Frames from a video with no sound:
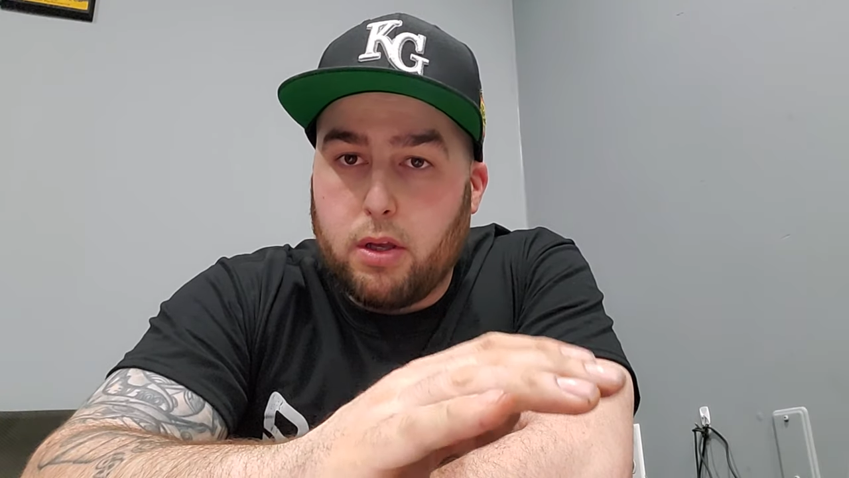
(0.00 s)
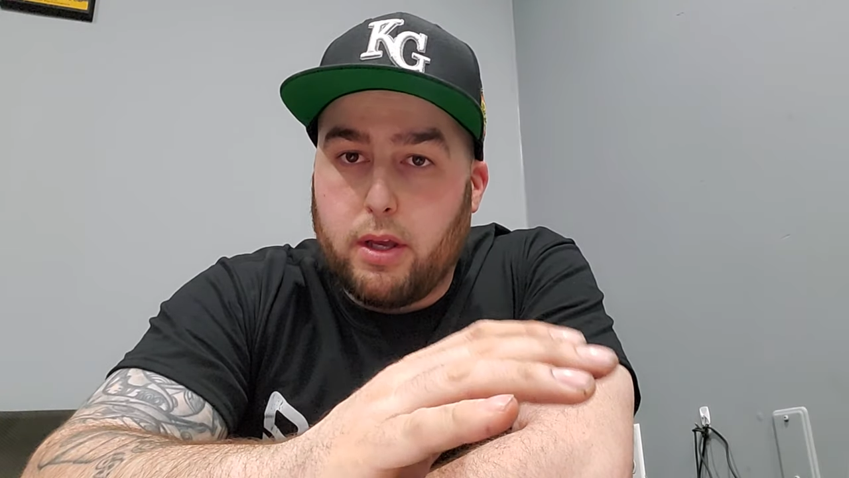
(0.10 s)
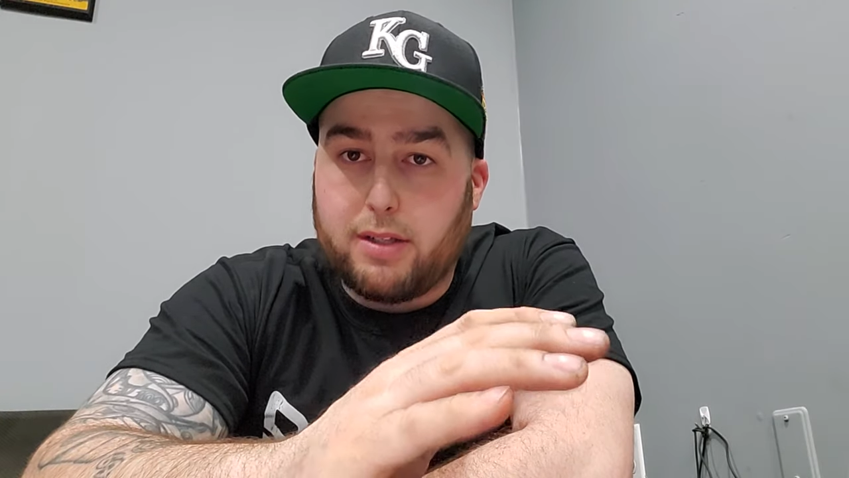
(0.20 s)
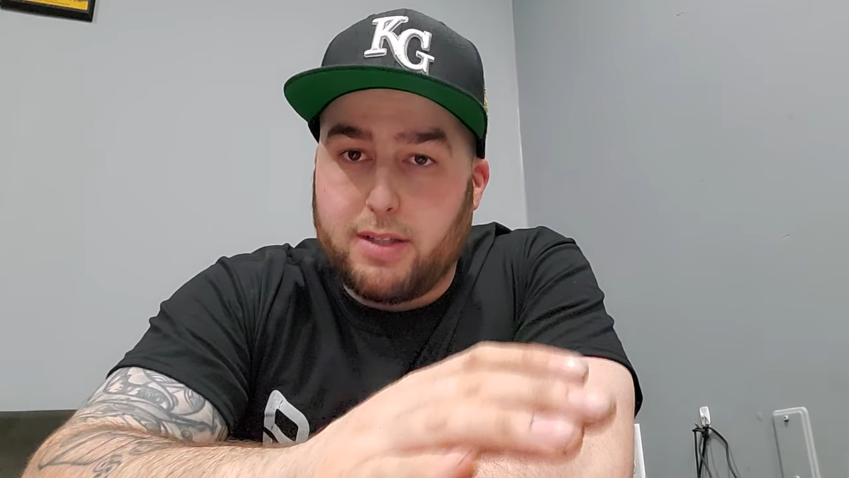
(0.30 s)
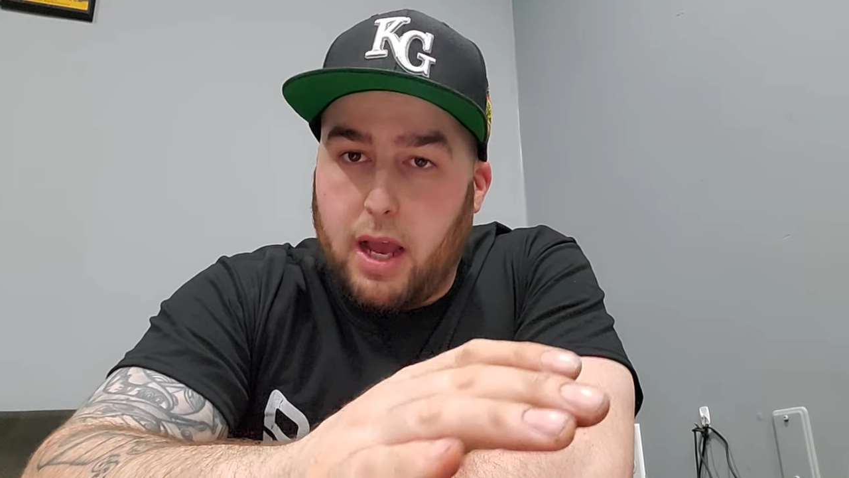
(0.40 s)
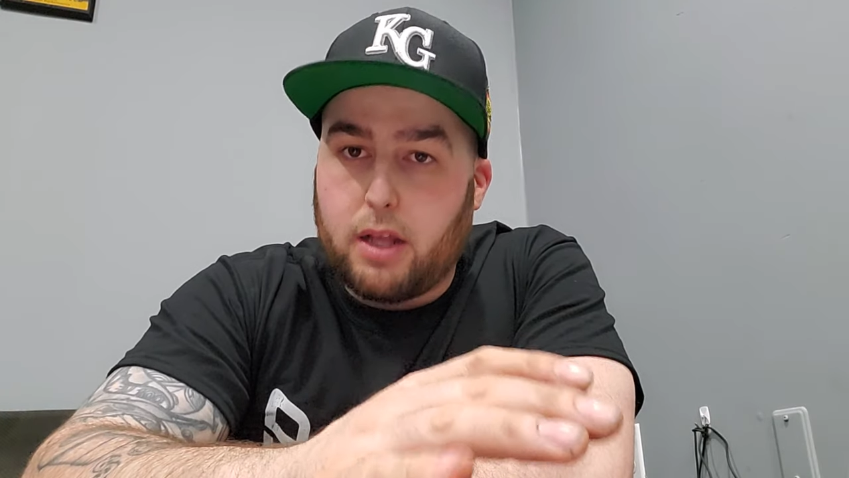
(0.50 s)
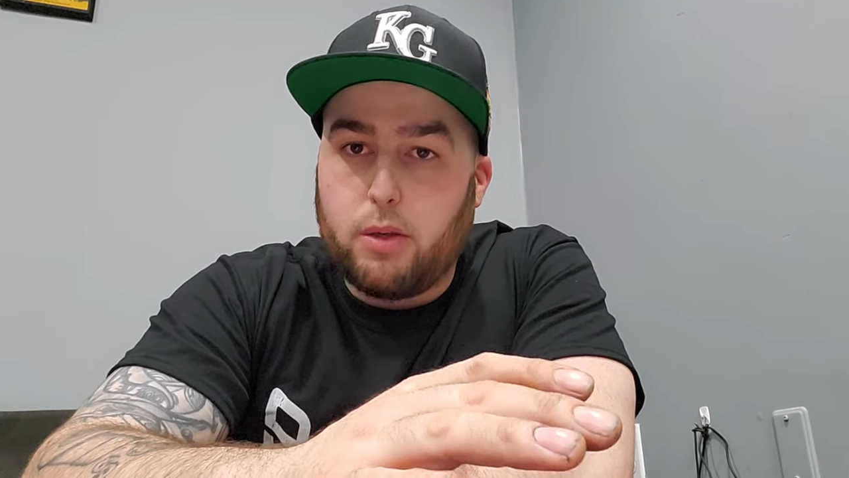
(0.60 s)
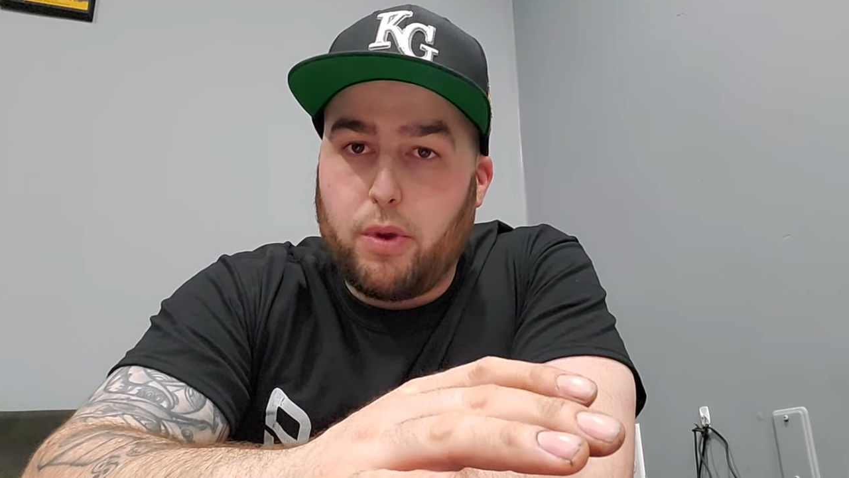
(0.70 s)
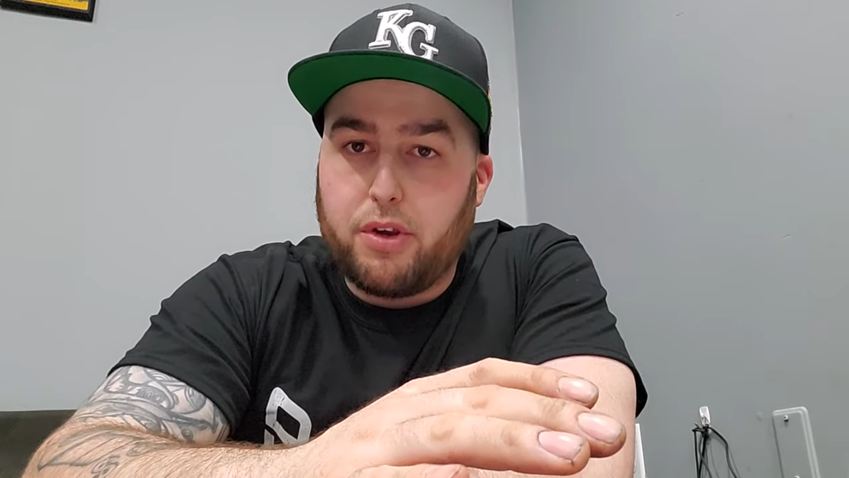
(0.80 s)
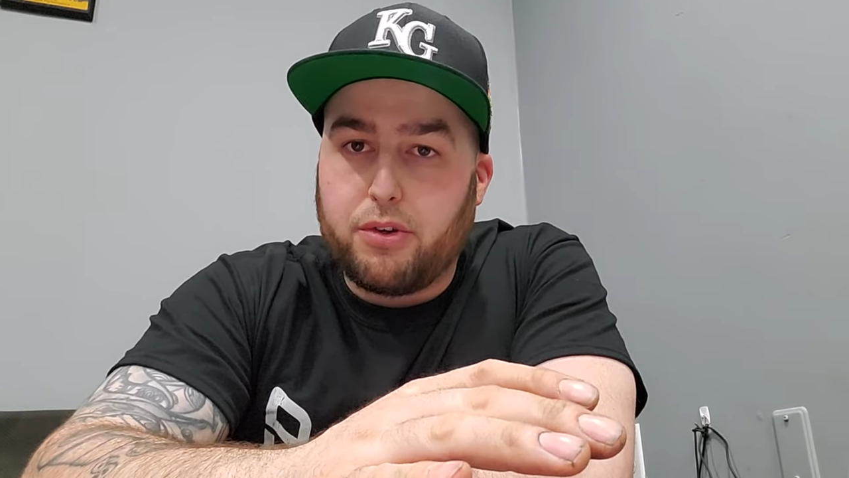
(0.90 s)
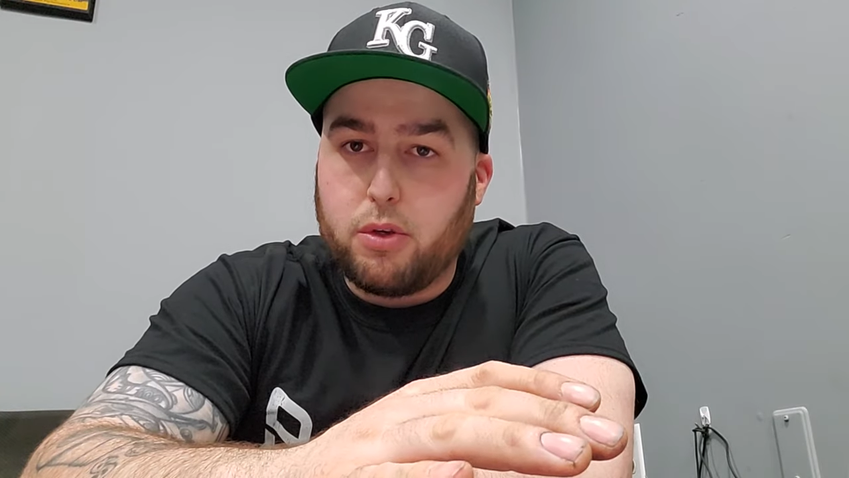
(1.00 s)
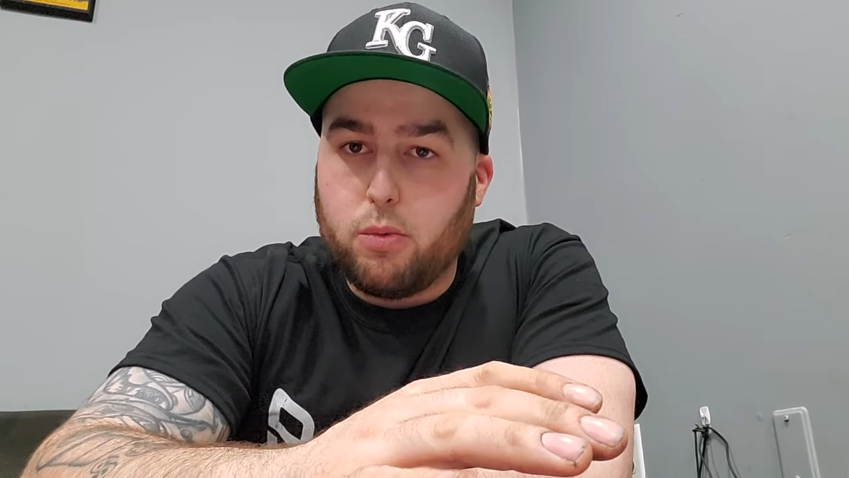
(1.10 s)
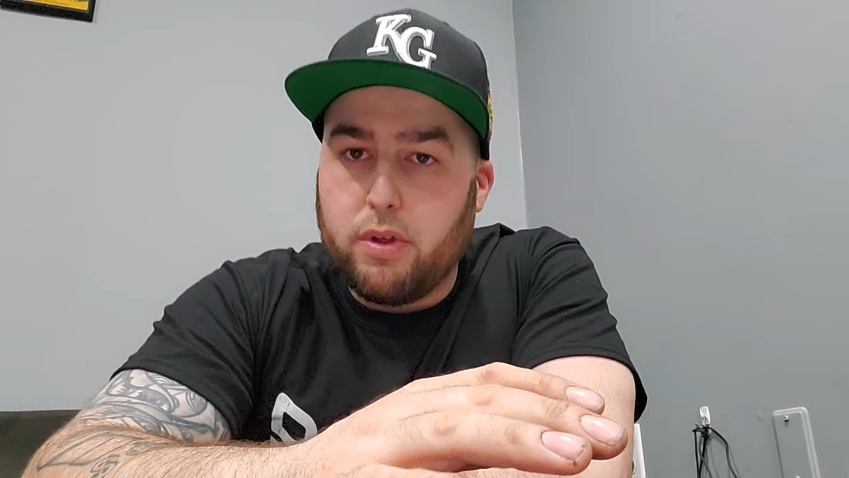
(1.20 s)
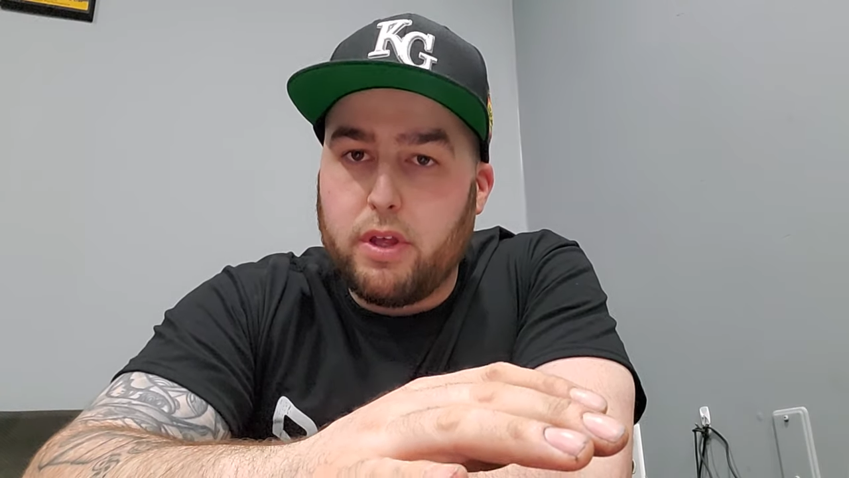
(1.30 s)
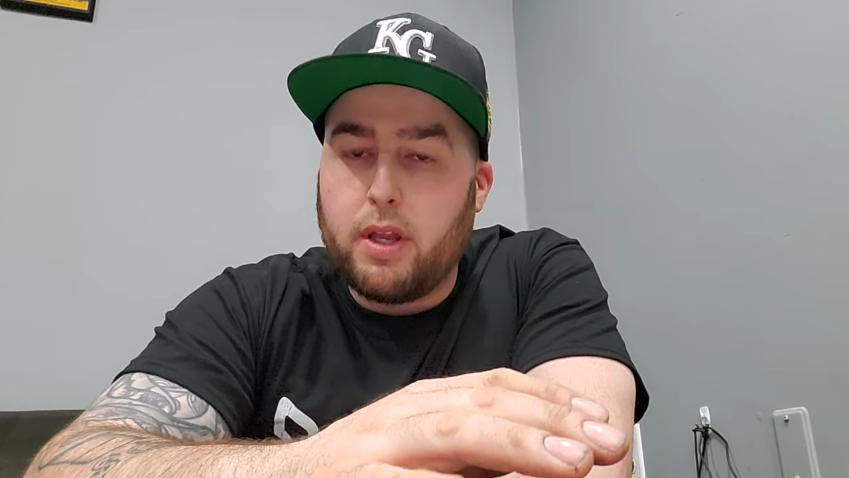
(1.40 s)
exactly what you're doing
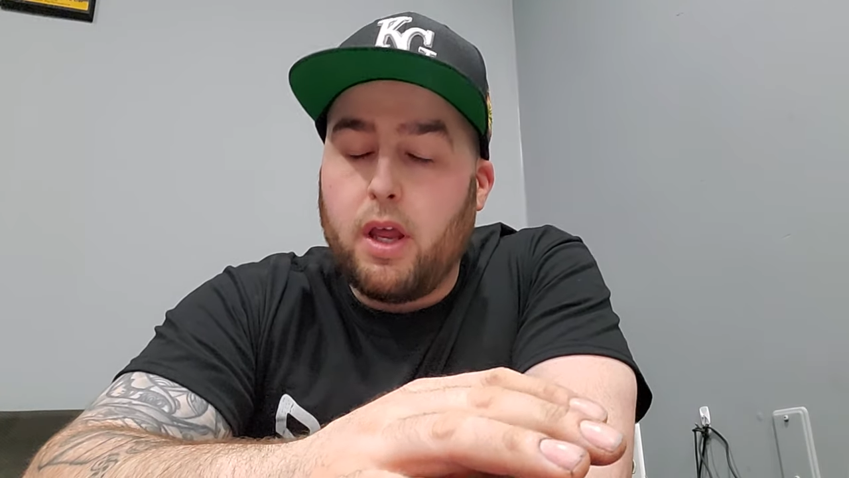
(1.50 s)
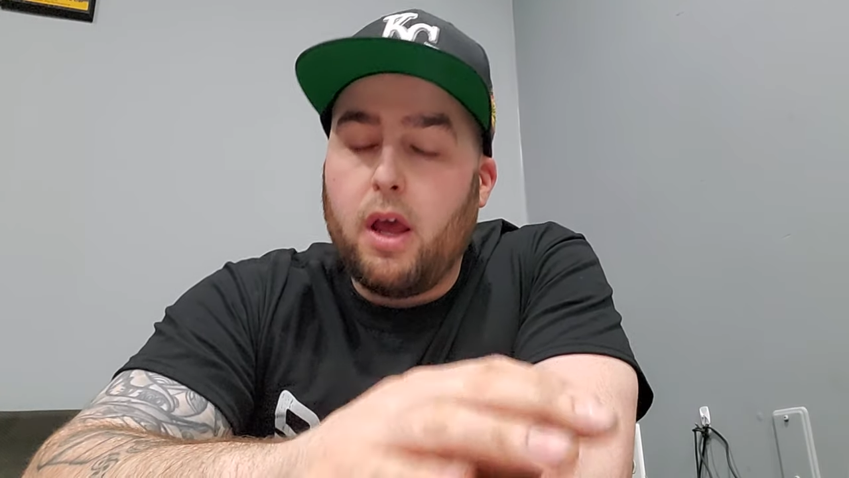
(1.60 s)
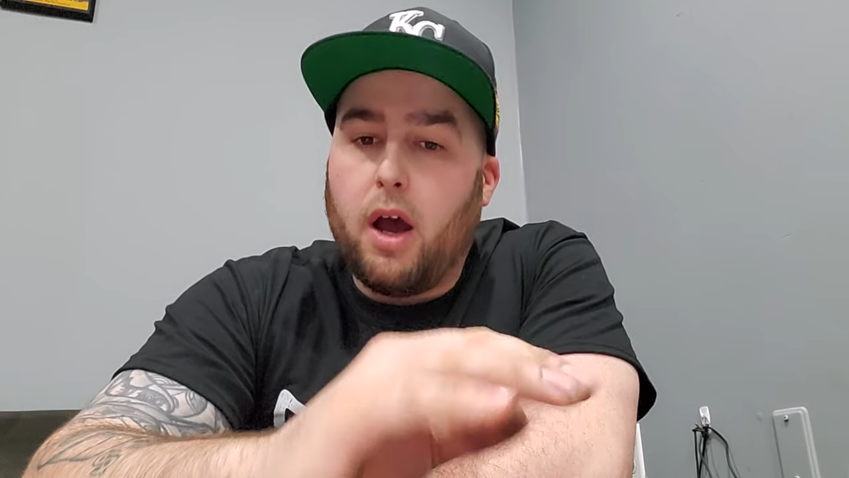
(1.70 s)
with it.